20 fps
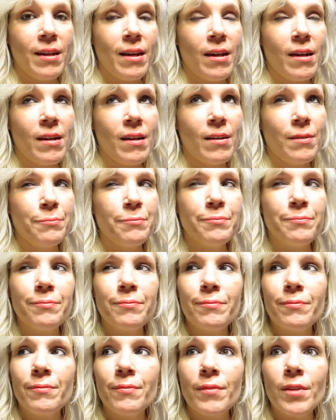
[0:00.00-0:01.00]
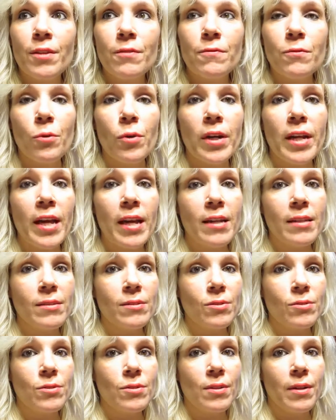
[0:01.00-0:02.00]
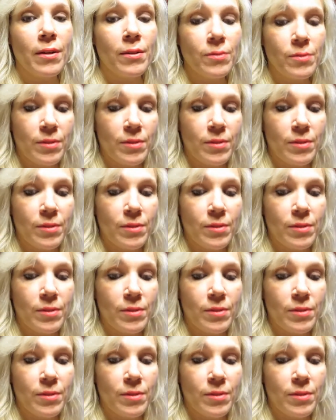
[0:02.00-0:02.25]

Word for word: um, four days or so.